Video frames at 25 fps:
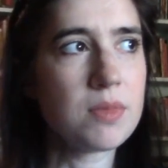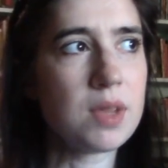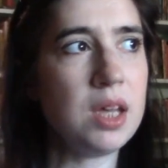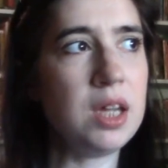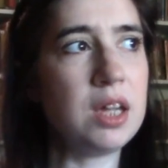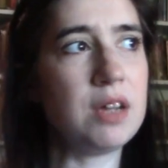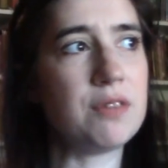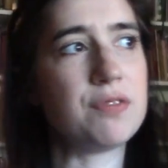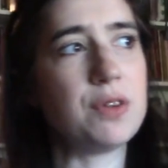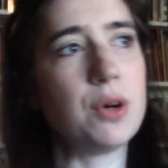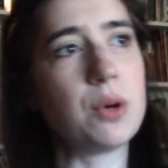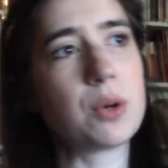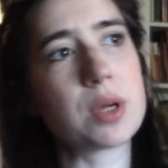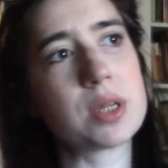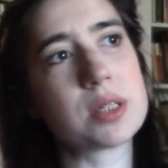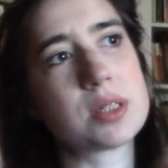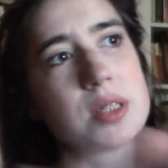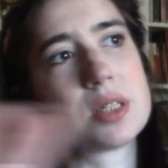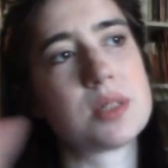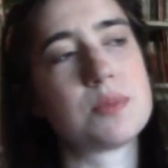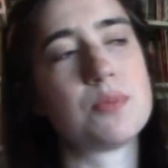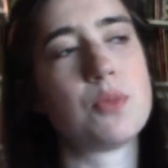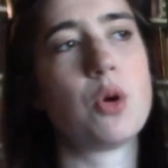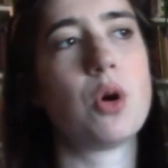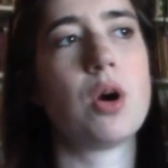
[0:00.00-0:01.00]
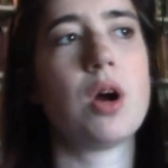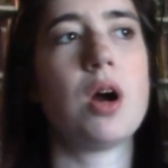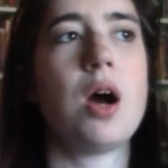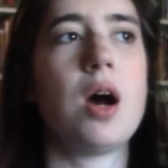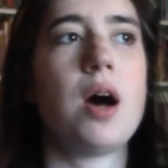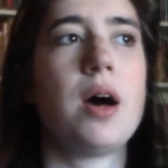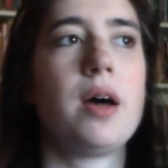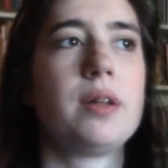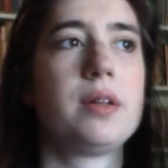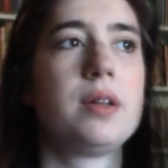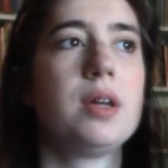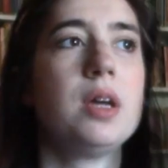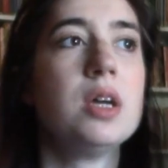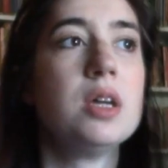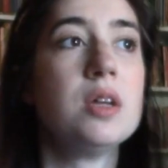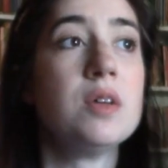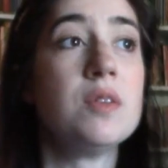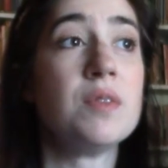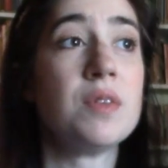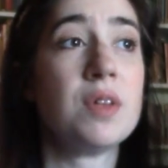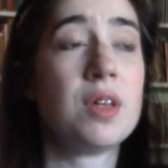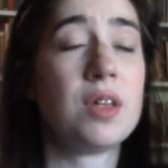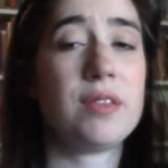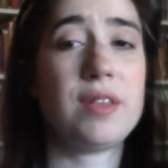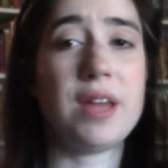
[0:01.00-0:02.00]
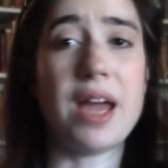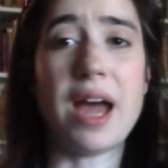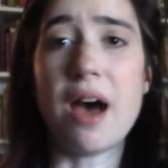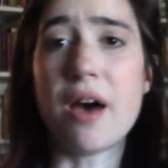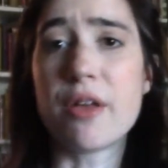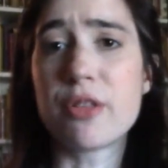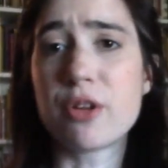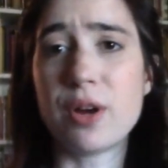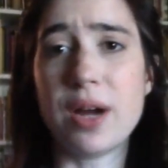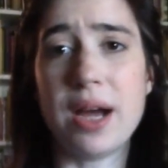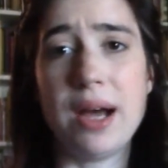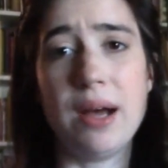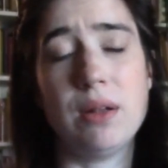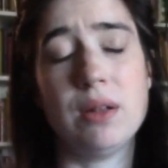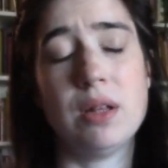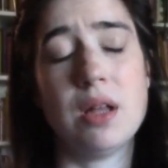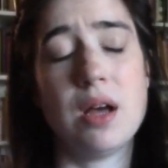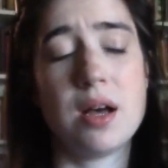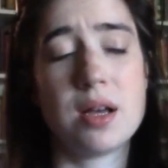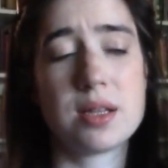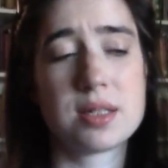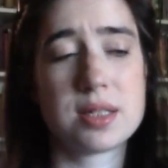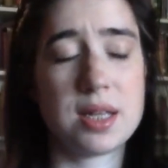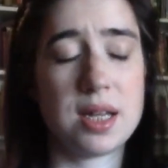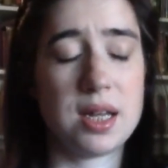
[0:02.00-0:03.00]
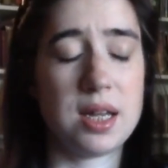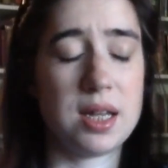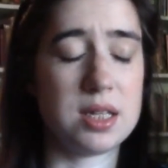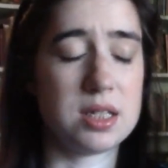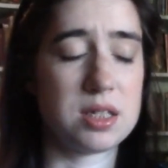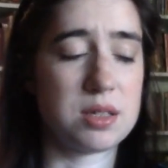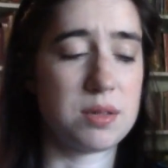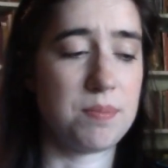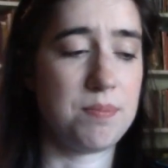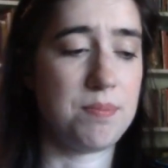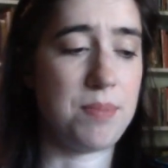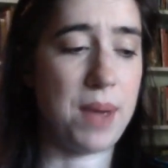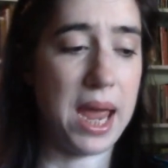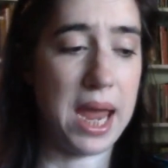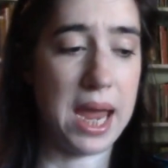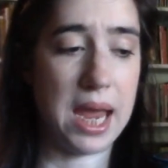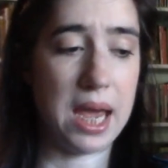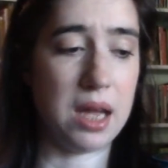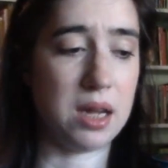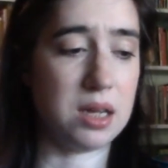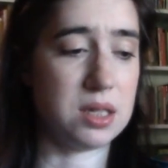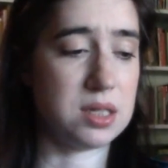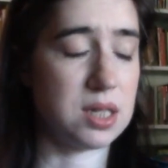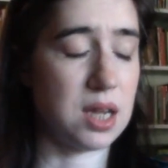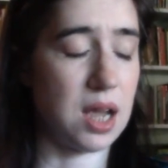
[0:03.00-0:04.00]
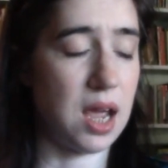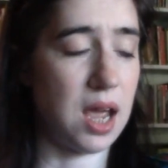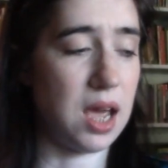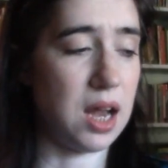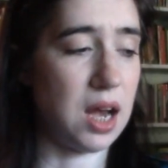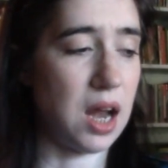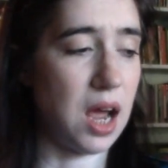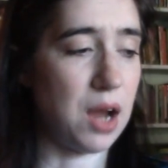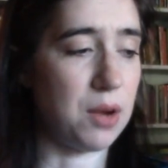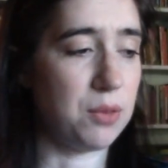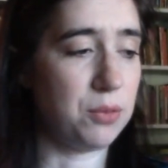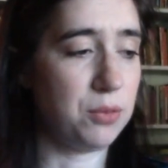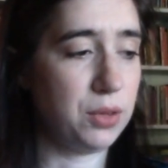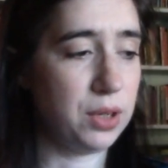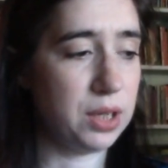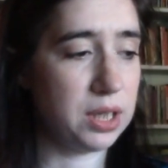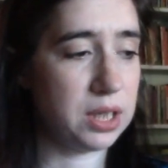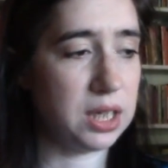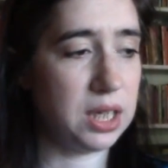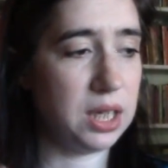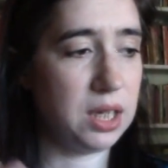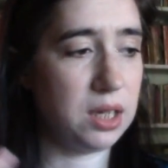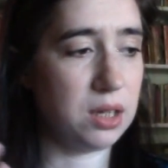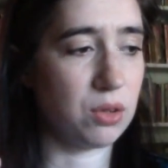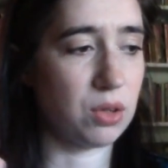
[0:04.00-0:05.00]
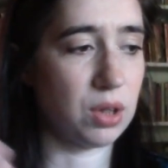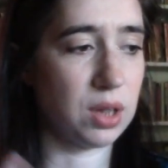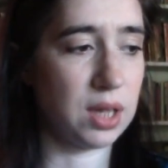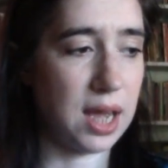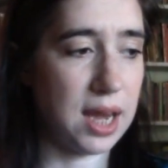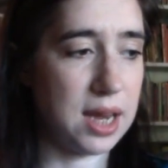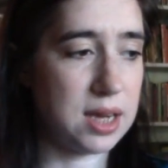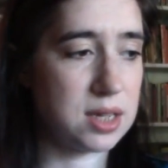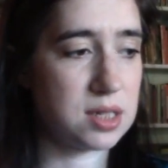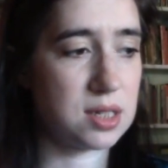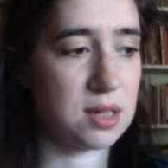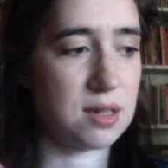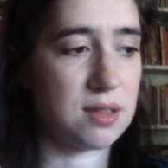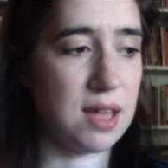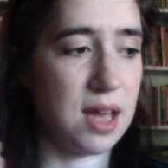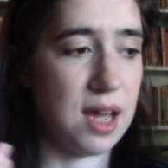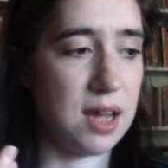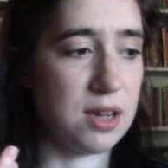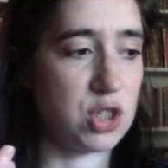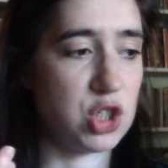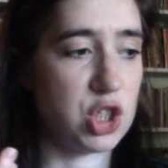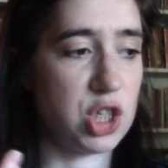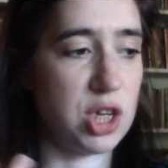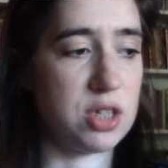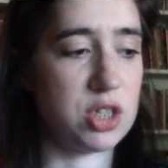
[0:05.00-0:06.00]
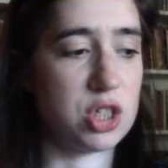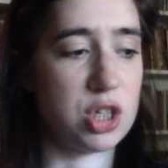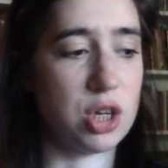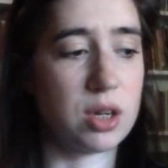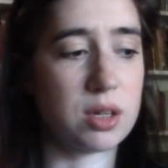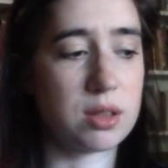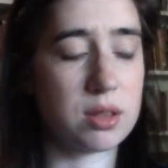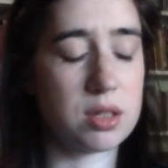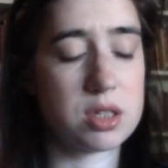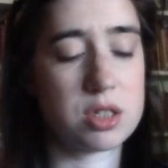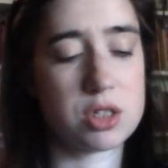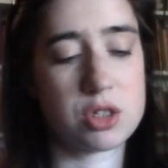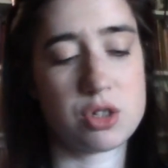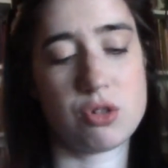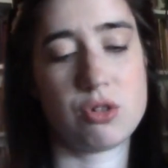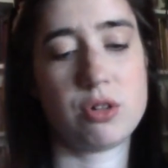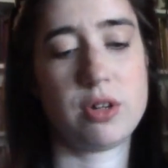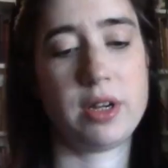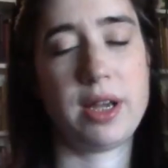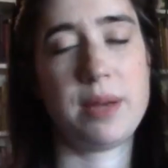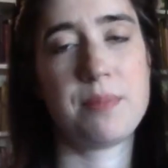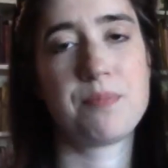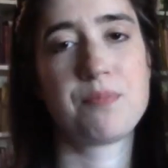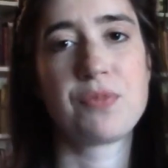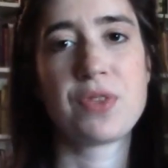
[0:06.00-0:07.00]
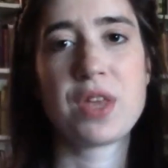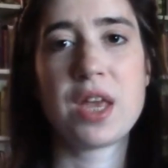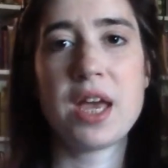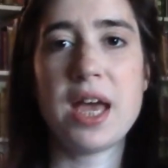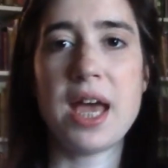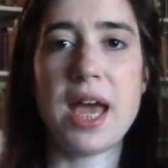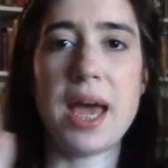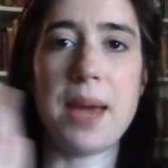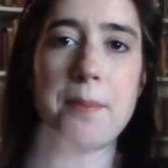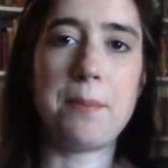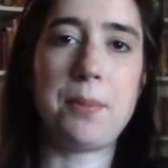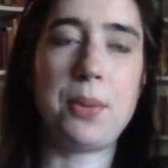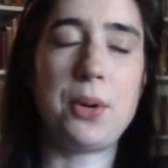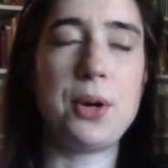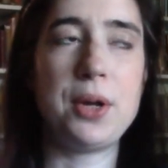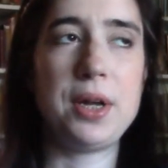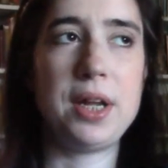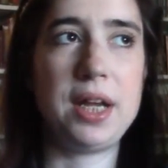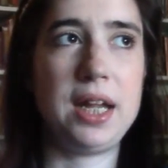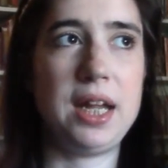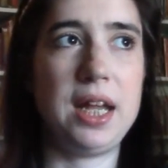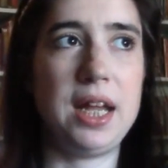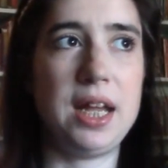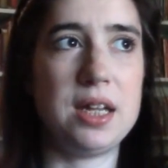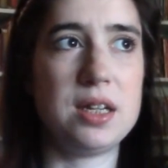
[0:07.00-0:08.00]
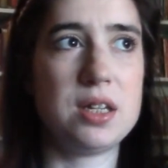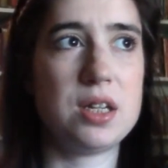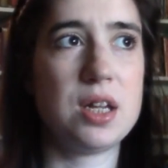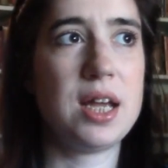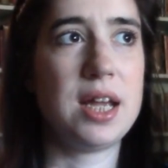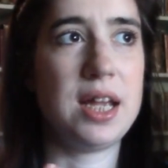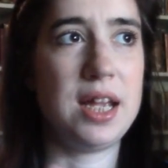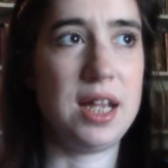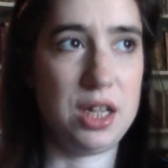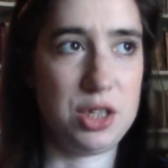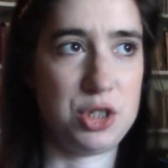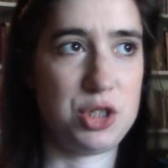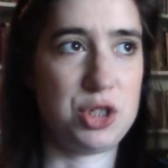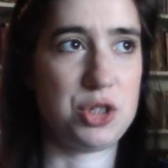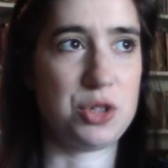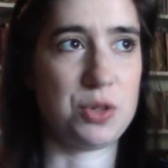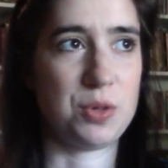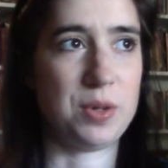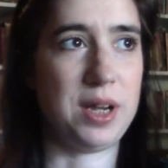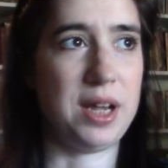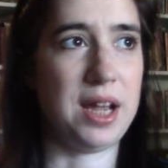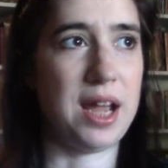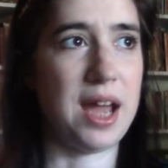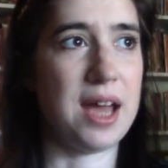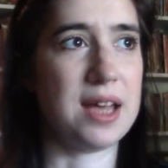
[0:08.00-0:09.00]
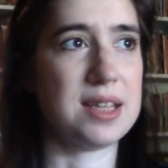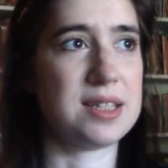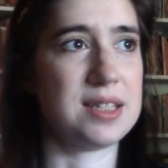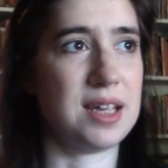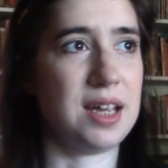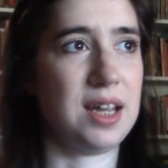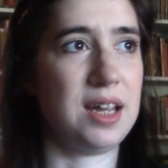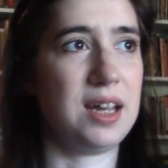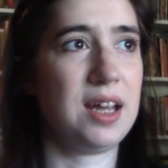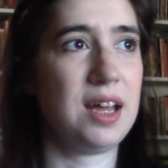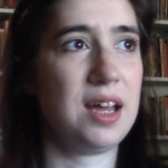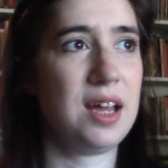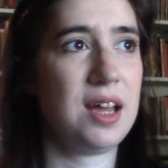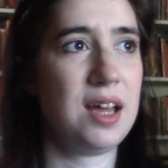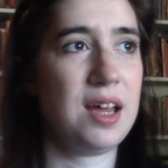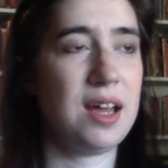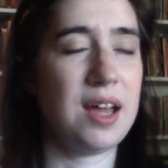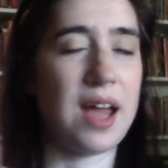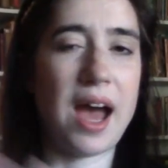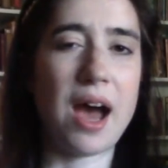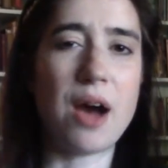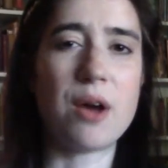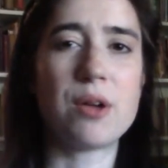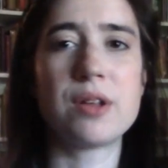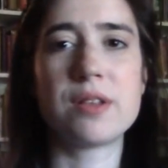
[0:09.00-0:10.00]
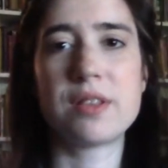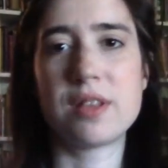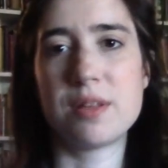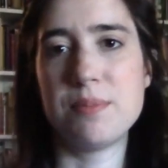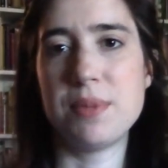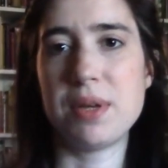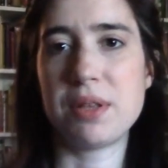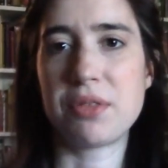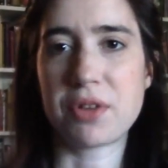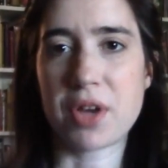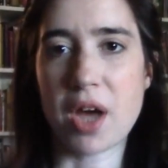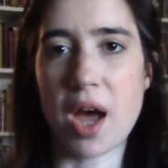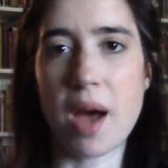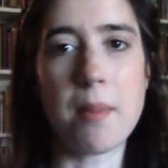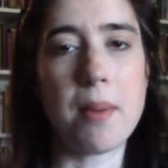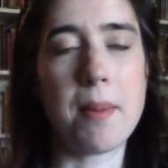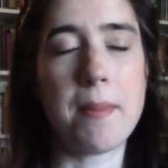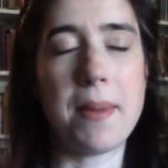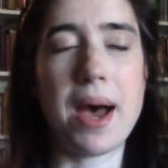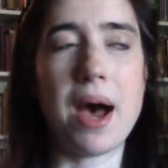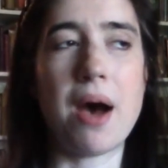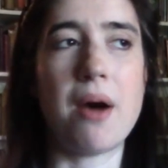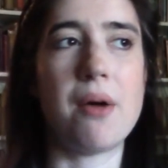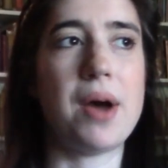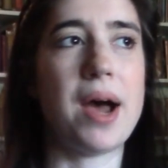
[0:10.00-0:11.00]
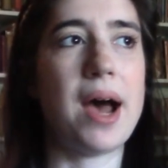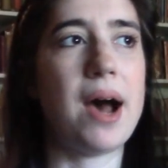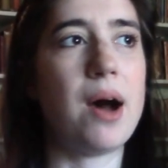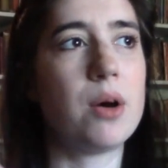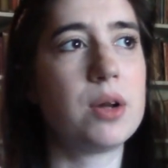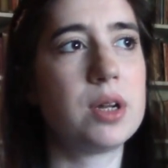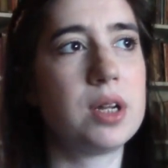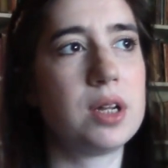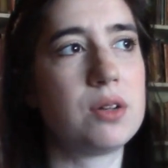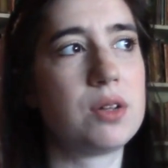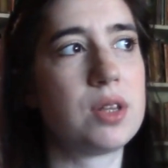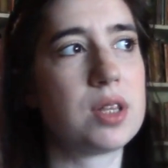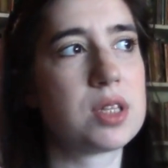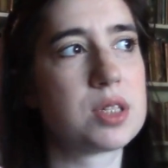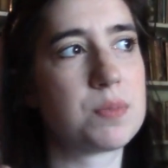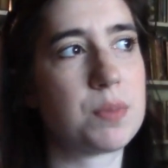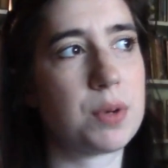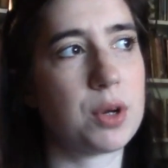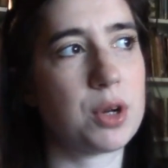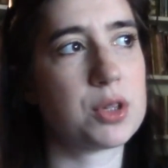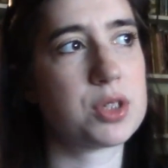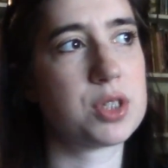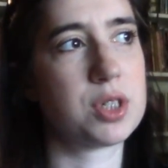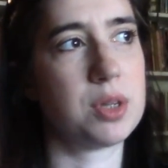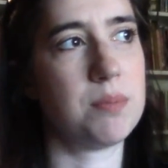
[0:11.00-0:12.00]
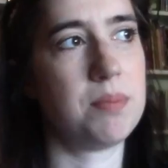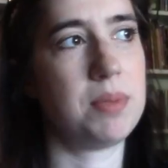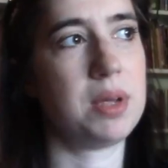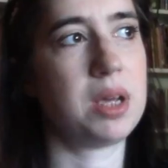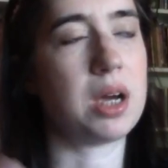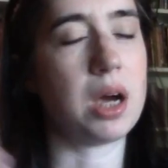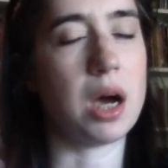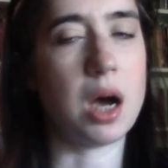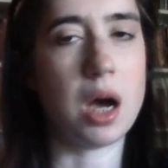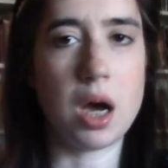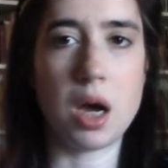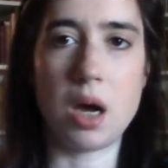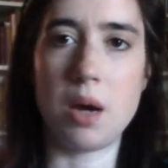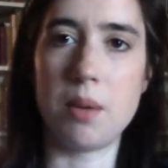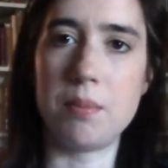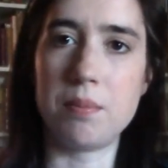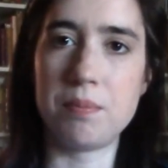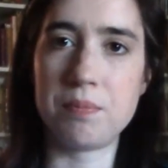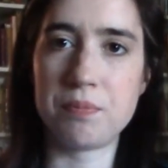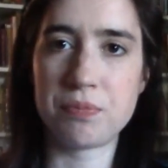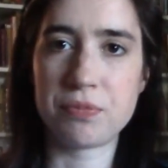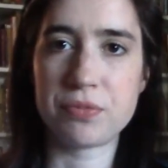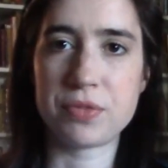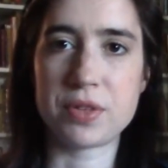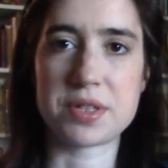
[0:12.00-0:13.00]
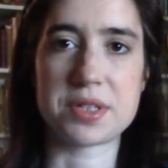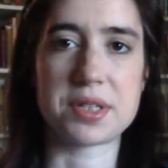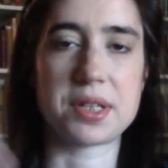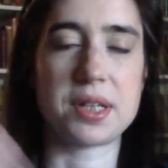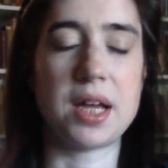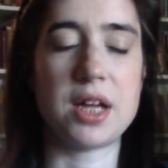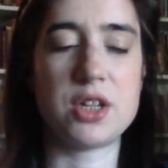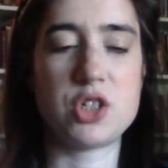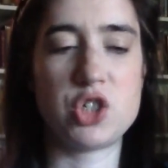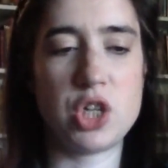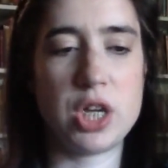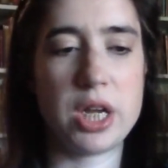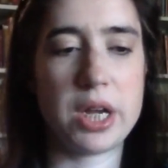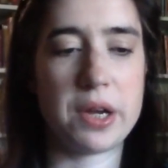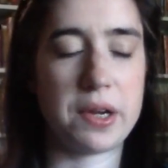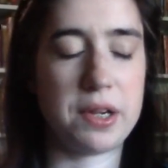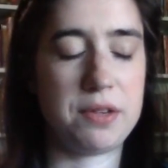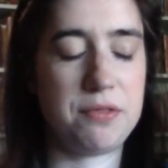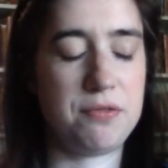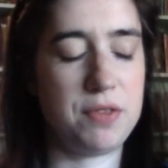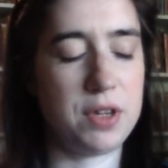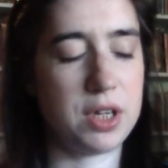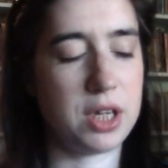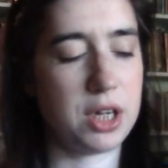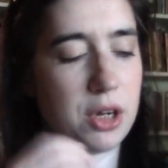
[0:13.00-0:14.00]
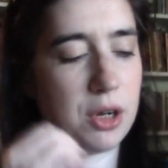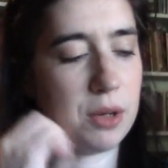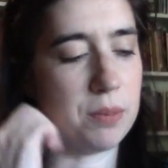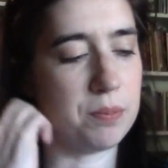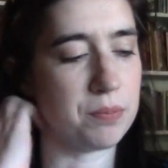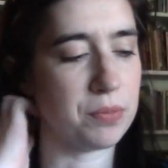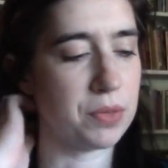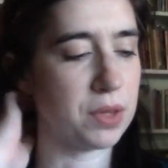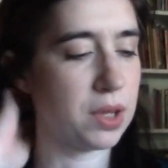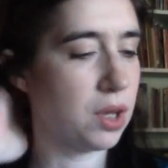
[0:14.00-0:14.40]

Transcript: And it focuses more on the other outlaws in his band. And I really liked that she took the story and put it in history, as in, how did the myth come about? How did this person become this legendary figure?